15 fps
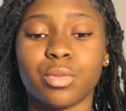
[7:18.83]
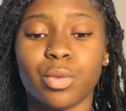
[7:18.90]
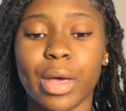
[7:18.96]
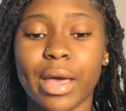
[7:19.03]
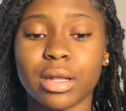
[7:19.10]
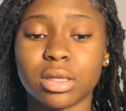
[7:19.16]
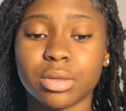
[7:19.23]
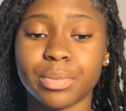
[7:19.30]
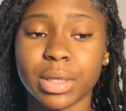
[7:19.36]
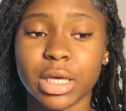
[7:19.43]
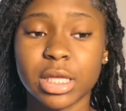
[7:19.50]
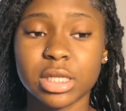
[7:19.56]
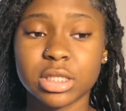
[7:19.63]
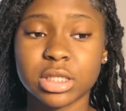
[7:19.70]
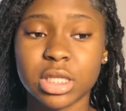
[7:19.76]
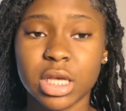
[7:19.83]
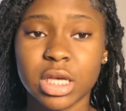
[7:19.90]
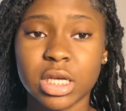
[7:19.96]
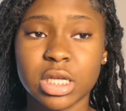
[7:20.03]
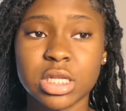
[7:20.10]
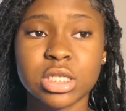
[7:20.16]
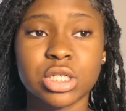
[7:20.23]
At the beginning
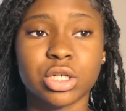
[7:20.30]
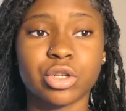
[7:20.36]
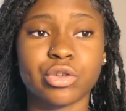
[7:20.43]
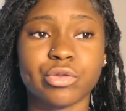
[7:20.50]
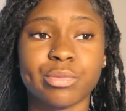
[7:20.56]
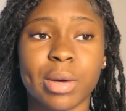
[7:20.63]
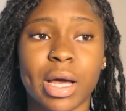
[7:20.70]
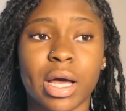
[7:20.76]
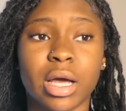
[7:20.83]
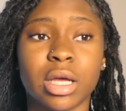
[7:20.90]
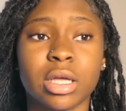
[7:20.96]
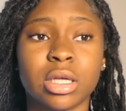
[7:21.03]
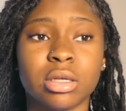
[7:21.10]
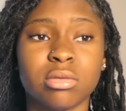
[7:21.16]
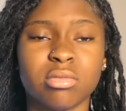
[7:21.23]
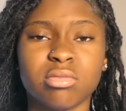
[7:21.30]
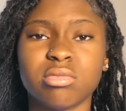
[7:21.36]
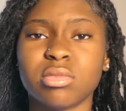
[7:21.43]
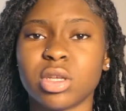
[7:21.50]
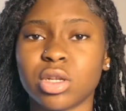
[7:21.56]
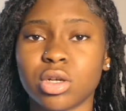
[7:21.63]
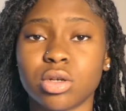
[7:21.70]
stage of my,
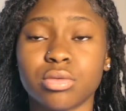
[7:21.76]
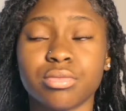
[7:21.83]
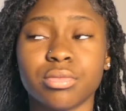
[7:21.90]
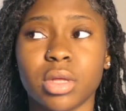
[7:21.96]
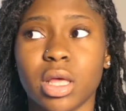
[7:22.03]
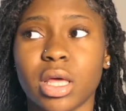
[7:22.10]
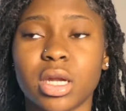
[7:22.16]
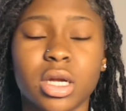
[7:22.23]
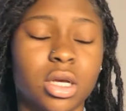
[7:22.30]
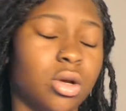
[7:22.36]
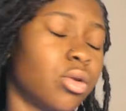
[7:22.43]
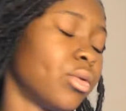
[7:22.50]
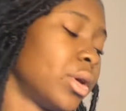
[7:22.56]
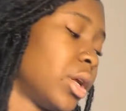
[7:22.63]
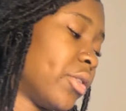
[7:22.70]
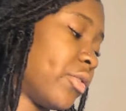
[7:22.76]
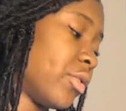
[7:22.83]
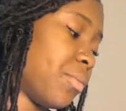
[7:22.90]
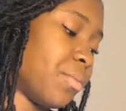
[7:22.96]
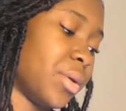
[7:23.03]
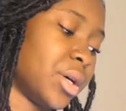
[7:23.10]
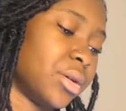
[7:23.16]
you know, editing or whatever,
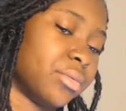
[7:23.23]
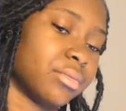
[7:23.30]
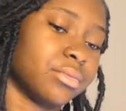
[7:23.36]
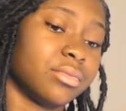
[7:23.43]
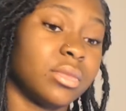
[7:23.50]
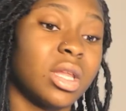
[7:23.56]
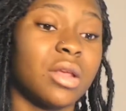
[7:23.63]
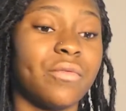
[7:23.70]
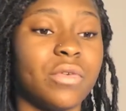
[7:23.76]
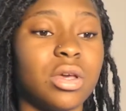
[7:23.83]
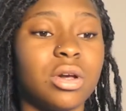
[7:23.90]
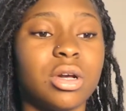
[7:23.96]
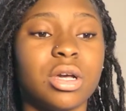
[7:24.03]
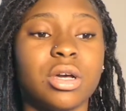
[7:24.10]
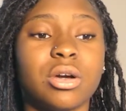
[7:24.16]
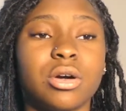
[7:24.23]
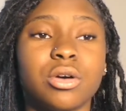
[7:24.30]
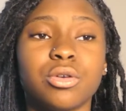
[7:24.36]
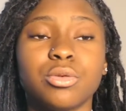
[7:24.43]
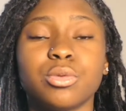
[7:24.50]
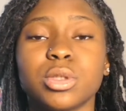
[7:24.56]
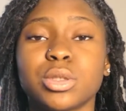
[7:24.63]
but
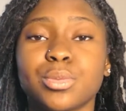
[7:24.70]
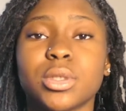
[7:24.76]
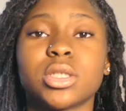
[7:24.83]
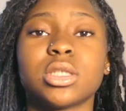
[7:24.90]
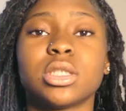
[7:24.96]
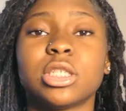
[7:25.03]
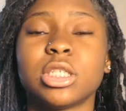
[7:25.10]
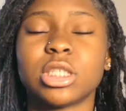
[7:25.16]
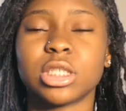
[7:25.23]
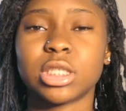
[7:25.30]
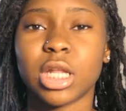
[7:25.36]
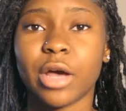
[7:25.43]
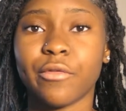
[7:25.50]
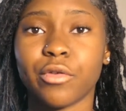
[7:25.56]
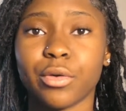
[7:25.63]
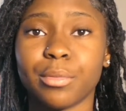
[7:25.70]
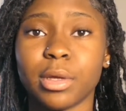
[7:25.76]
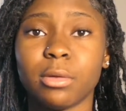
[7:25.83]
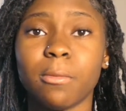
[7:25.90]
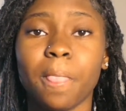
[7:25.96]
VLLO was personally just not for me.